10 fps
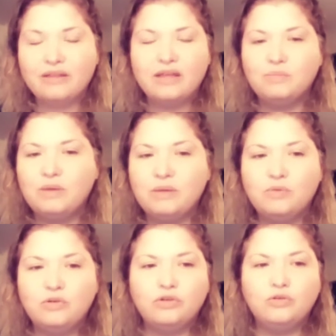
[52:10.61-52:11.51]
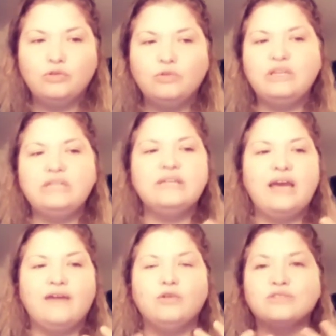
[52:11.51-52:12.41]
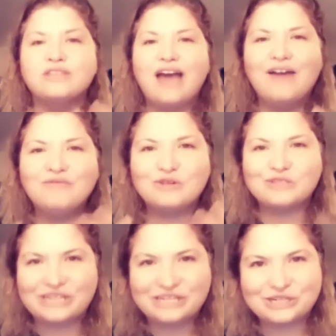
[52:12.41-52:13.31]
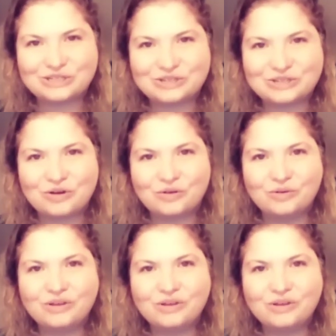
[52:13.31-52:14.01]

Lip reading: Like people, you need to have those conversations though